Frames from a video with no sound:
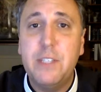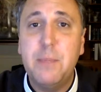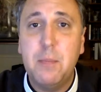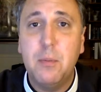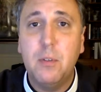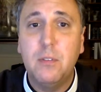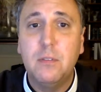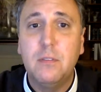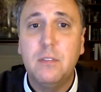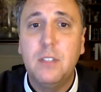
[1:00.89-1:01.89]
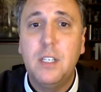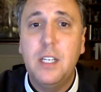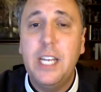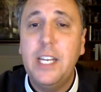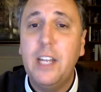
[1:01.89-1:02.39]
people
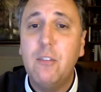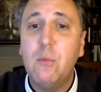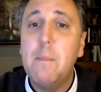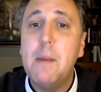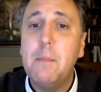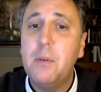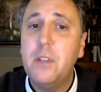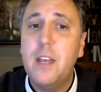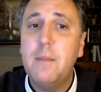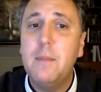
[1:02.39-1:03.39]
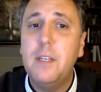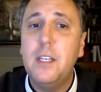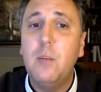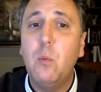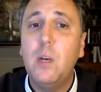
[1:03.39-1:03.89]
and has remembered them
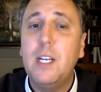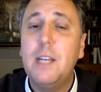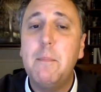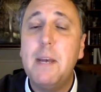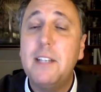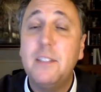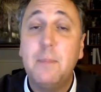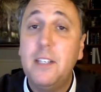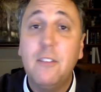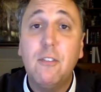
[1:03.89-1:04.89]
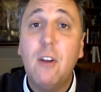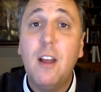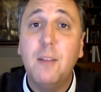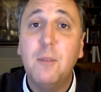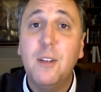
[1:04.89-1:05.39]
in what can best be
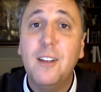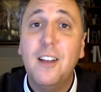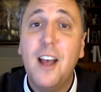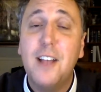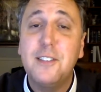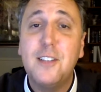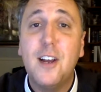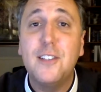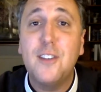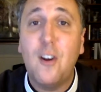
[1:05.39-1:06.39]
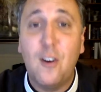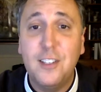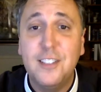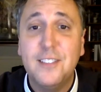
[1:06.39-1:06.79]
described as God's heart.